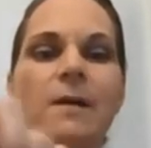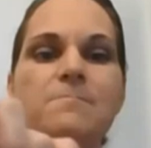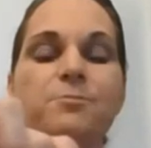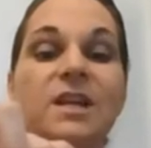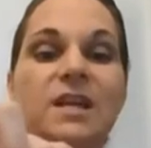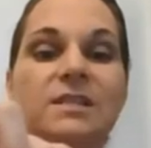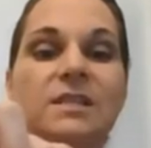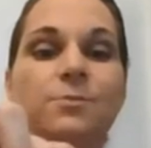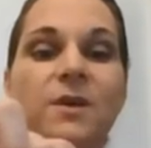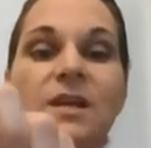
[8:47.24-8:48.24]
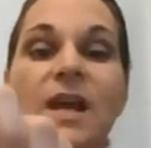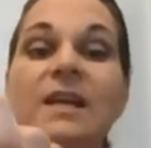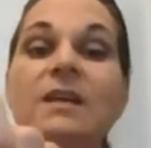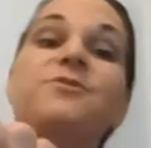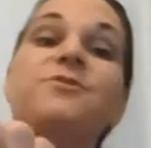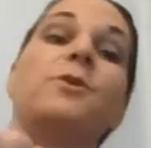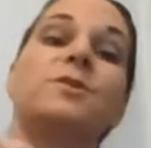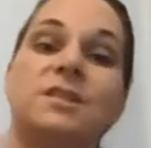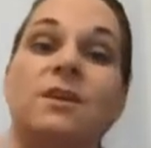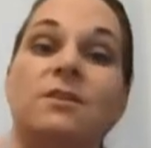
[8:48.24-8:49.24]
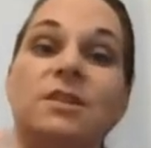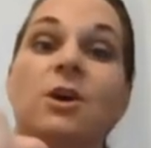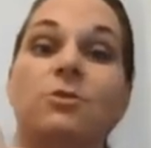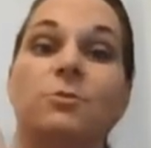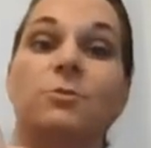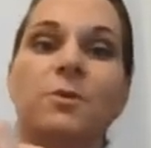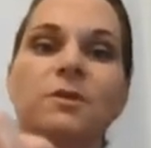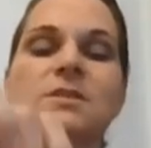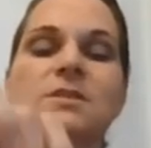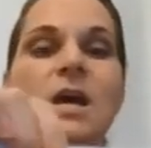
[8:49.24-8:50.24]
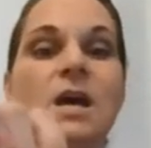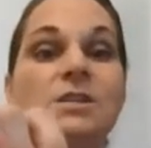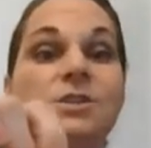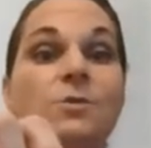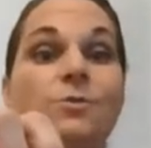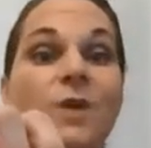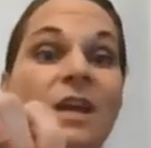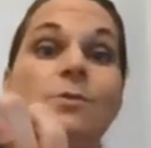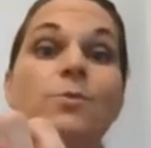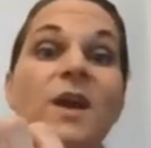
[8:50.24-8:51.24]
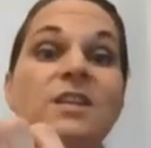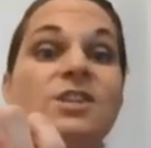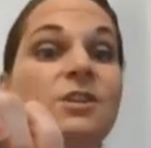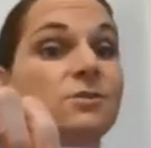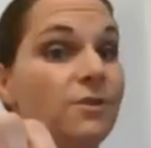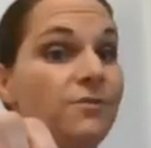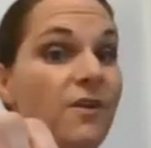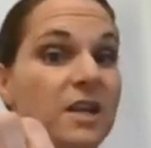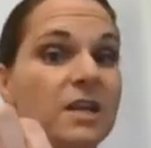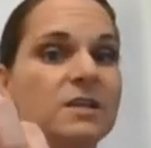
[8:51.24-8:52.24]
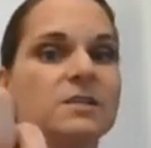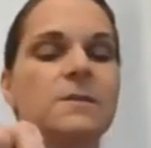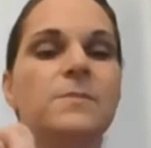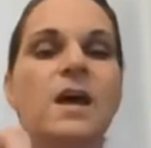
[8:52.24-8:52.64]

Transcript: Pretty easy to read, and it focuses on decodable words. So great way to use your phonics.